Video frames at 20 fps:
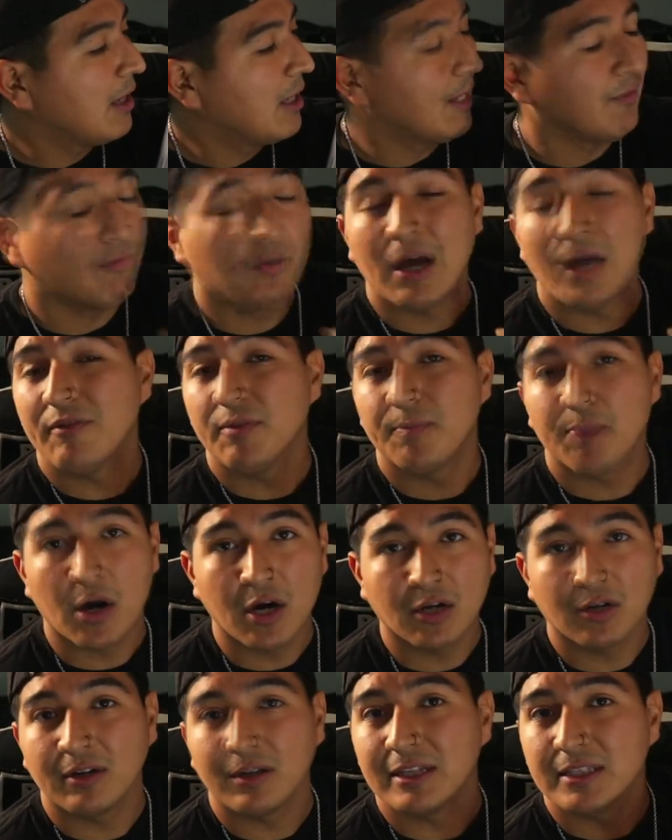If you don't have a
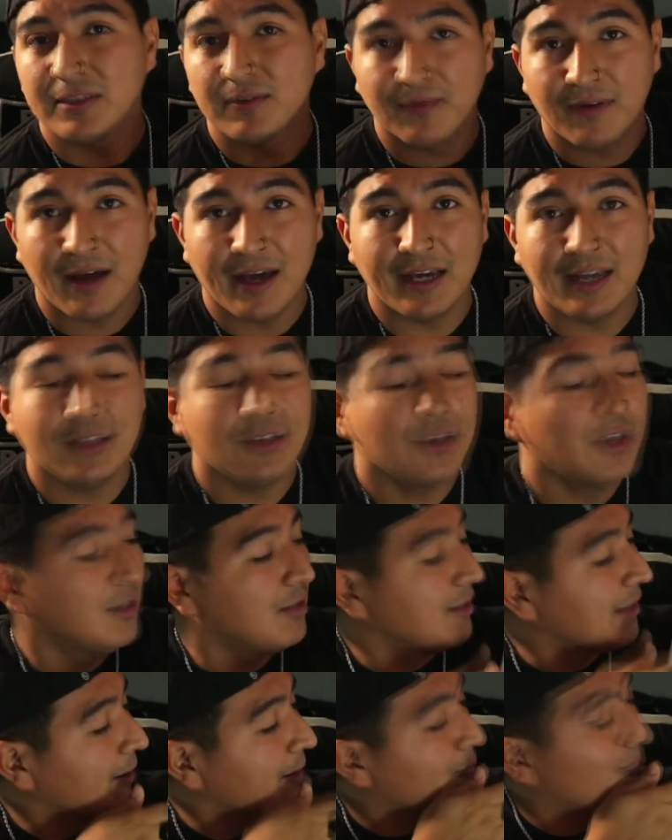partner, that's fine.
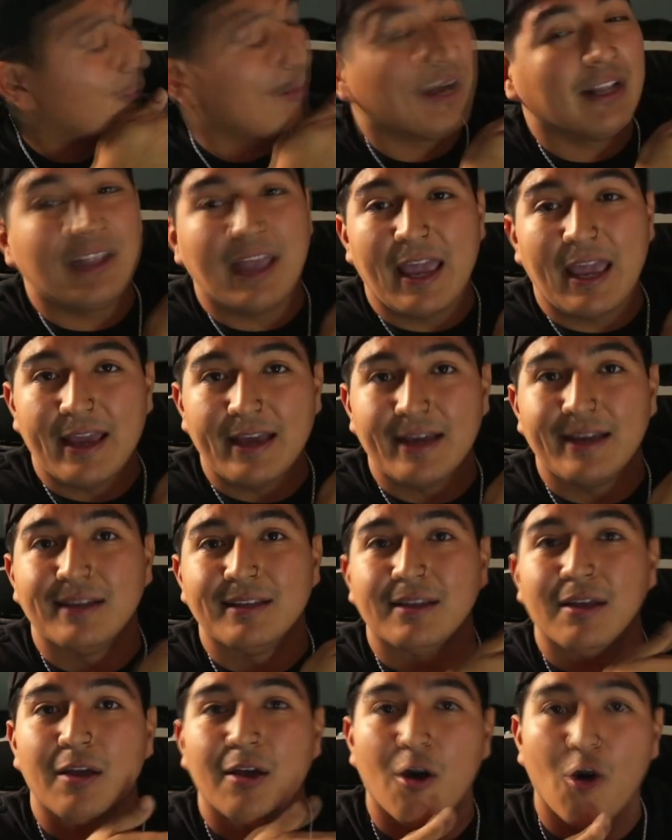You get one
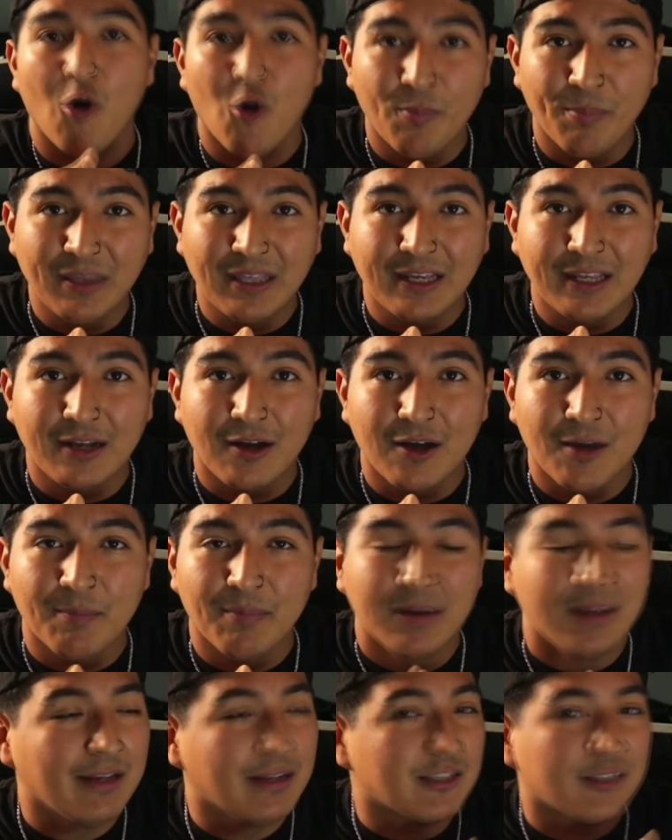hand opening it up,
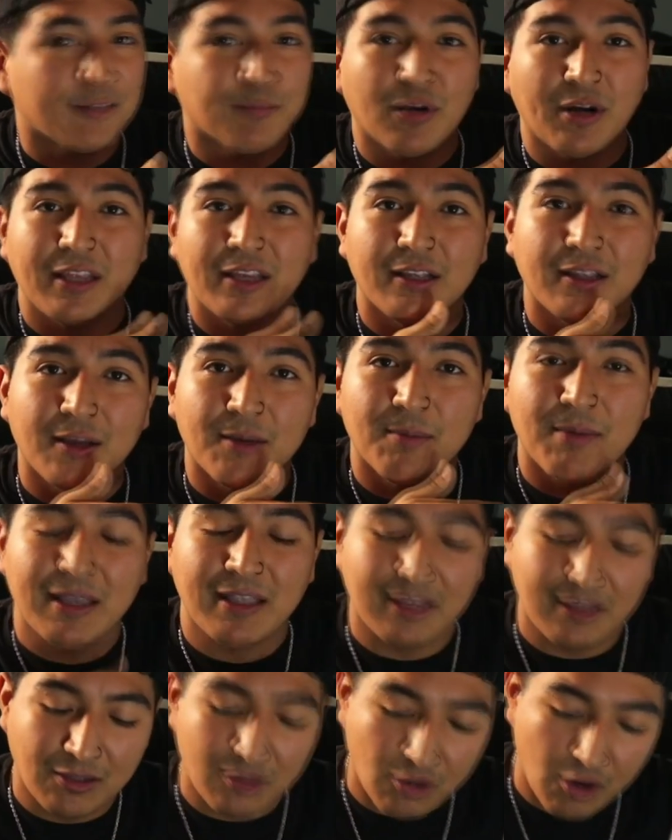spreading them, and
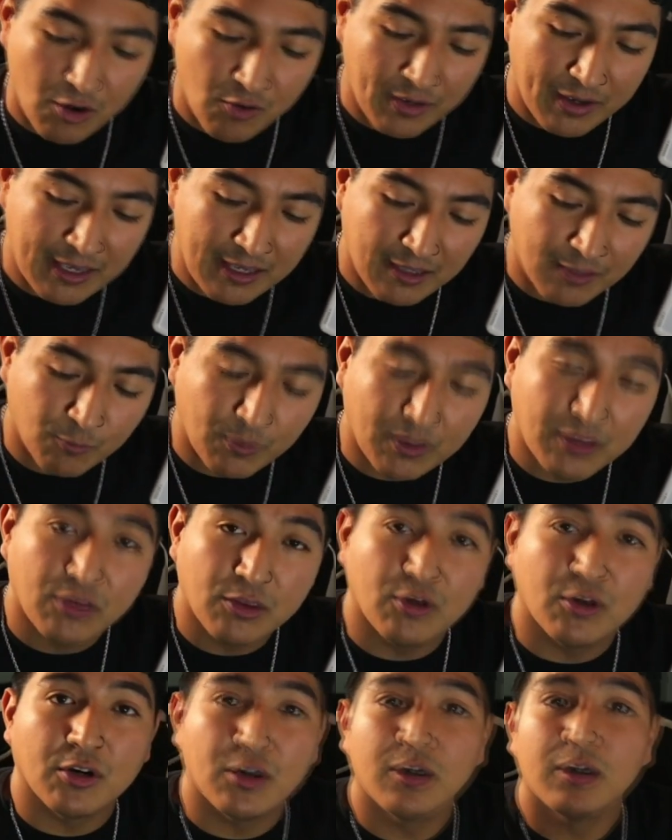then you go in with
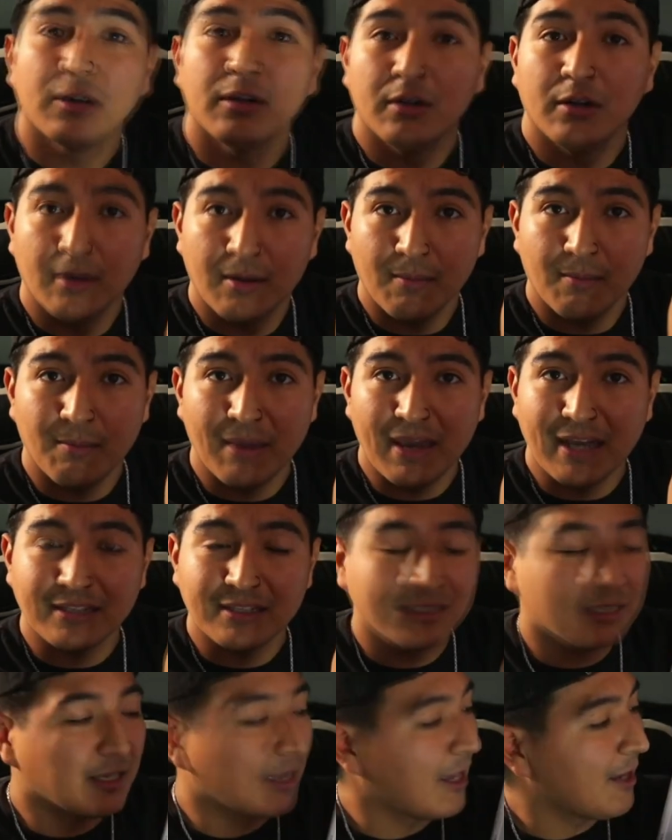your
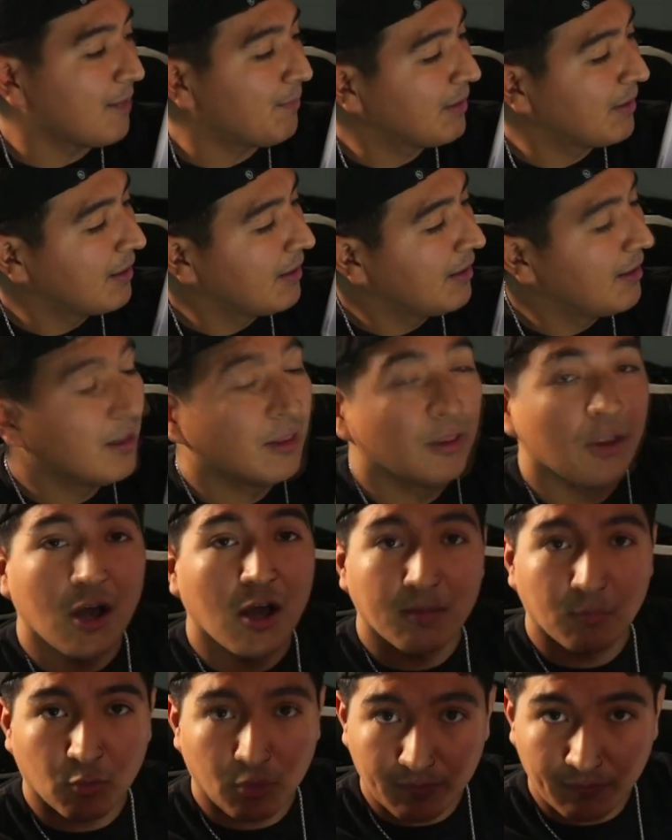Manscaped
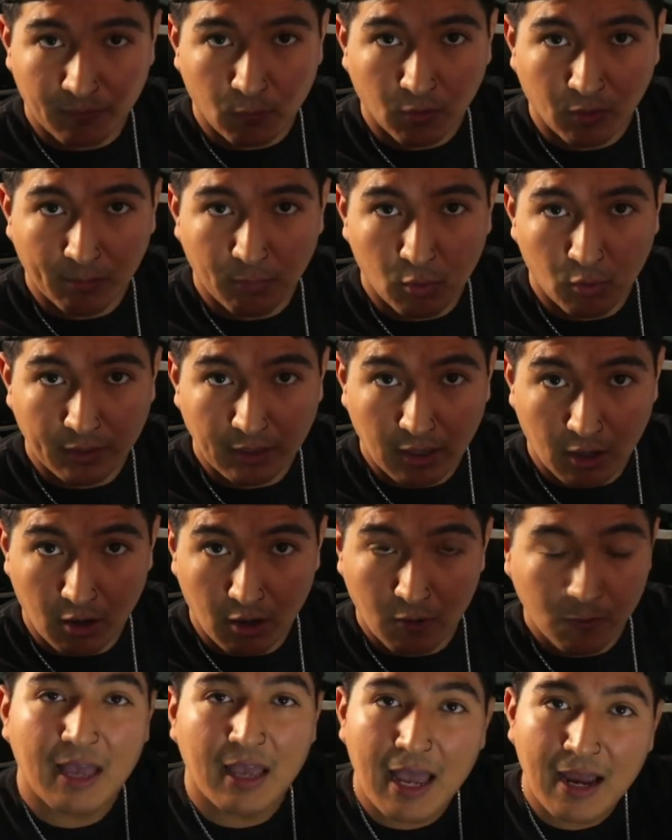Lawnmower
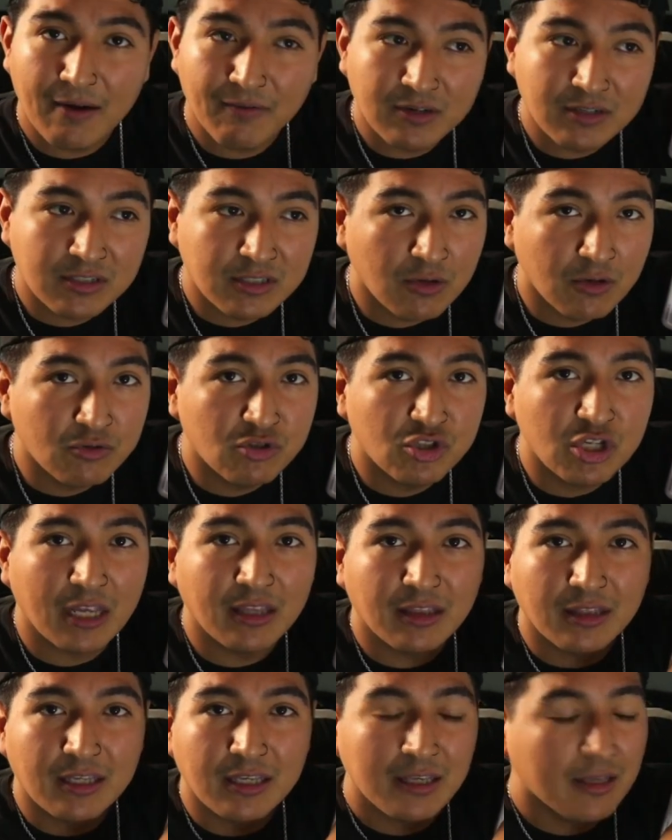4.0. Ever so
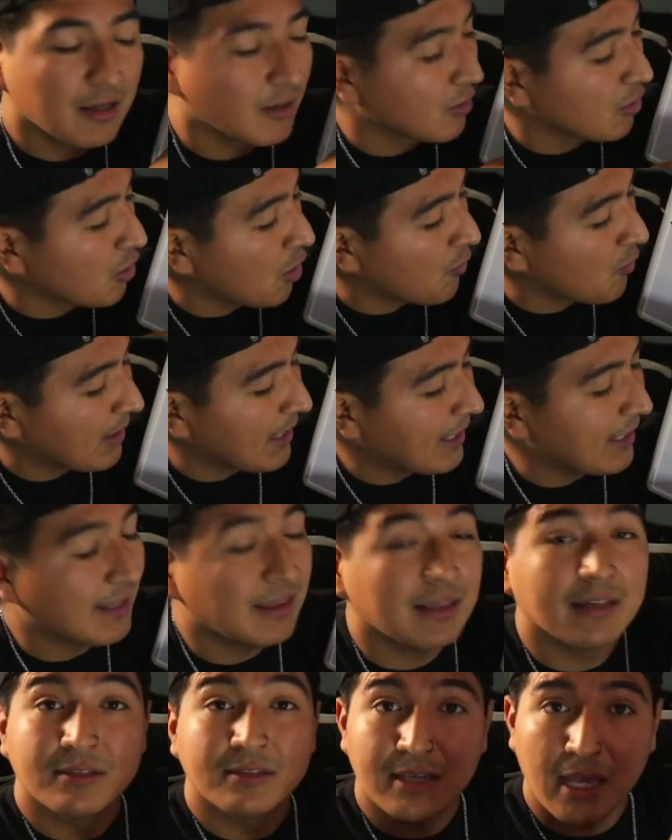gently go
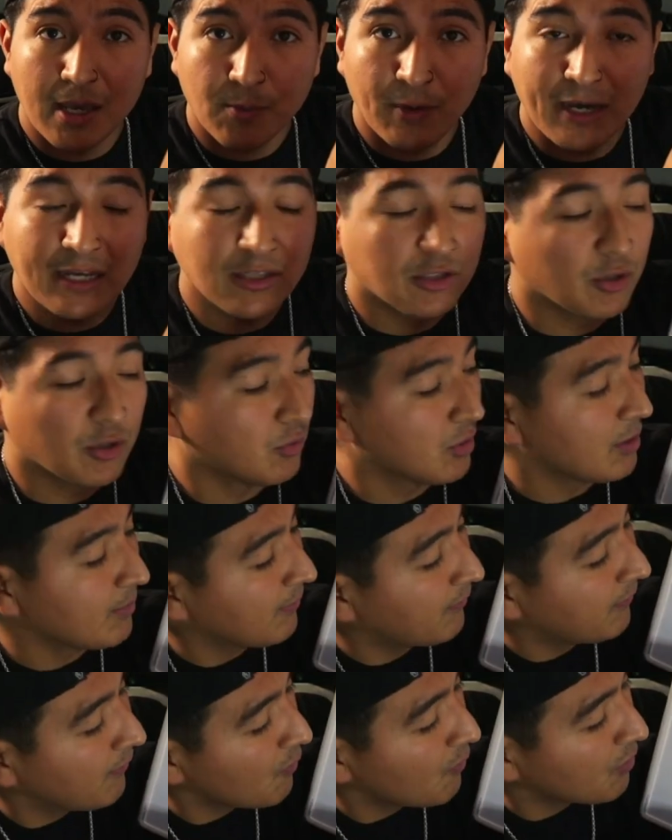in the same way I told you
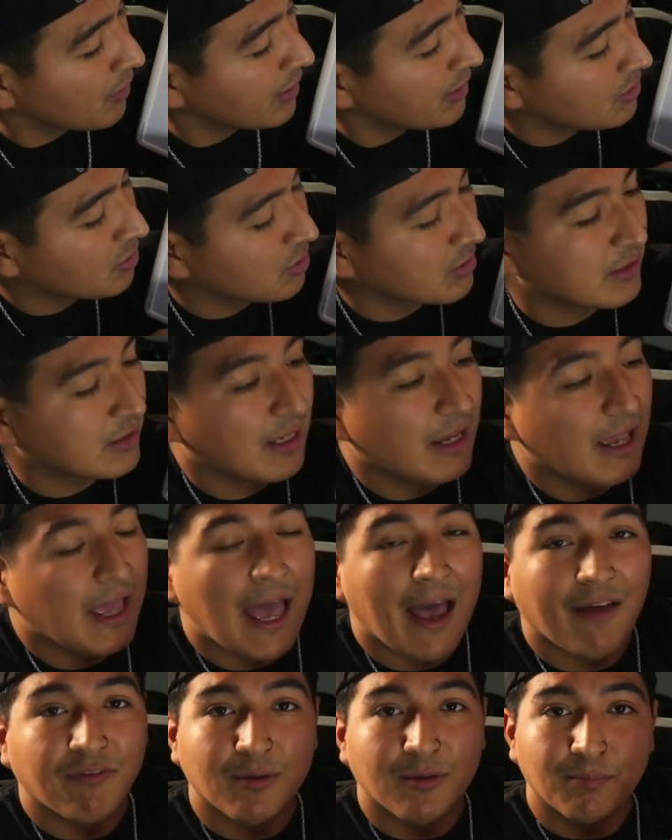before. Just
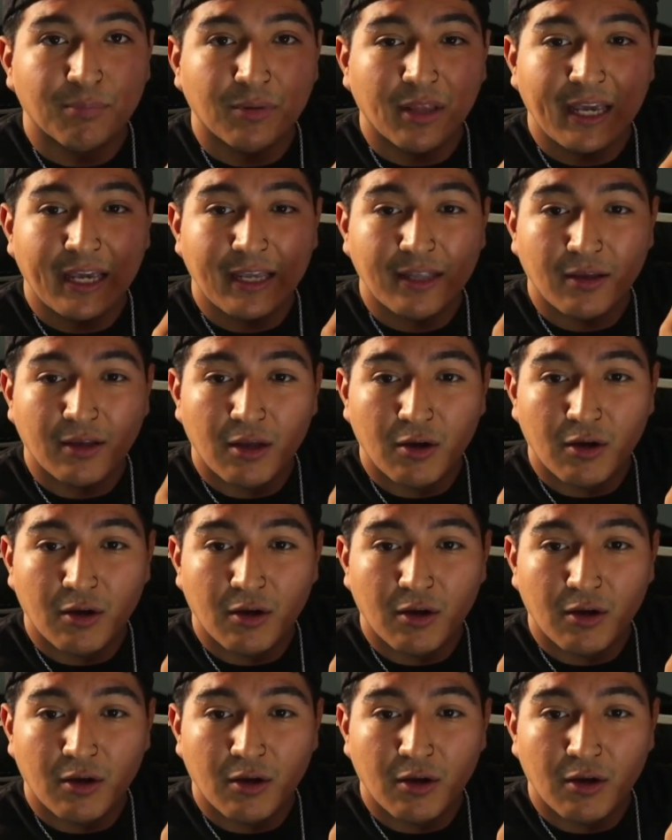have the blade